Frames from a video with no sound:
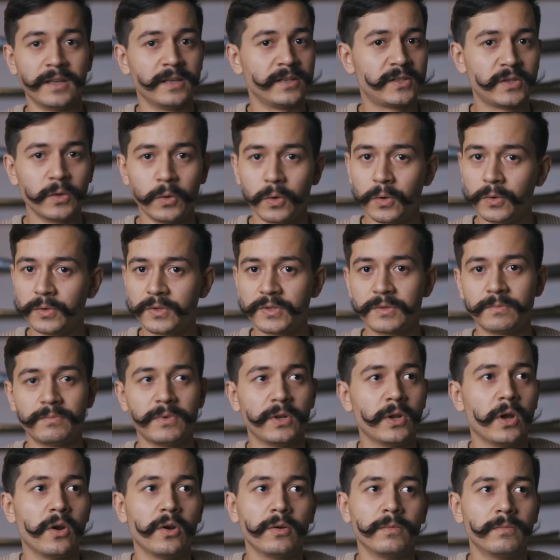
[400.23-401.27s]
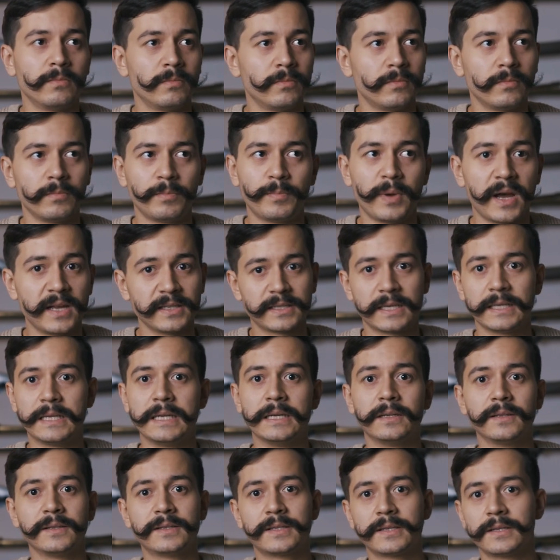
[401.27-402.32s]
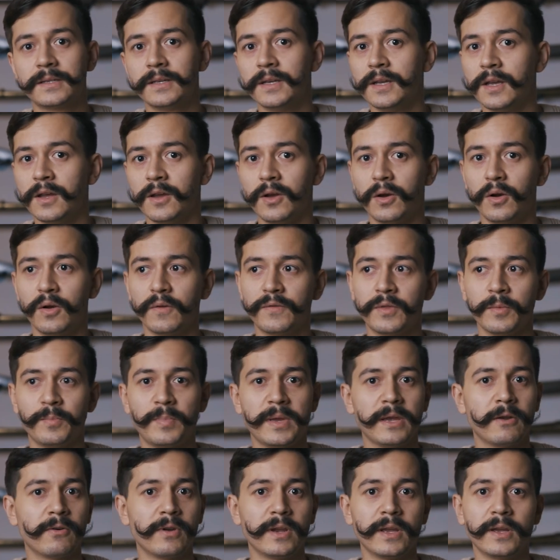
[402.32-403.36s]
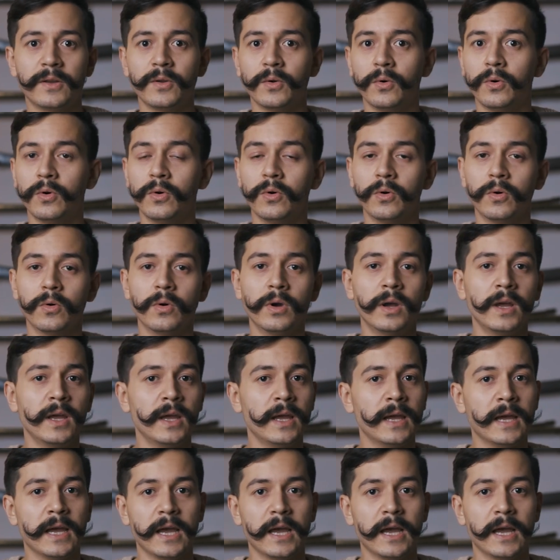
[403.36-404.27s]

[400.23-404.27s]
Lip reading: Swords, you know, basket hilts of the period, or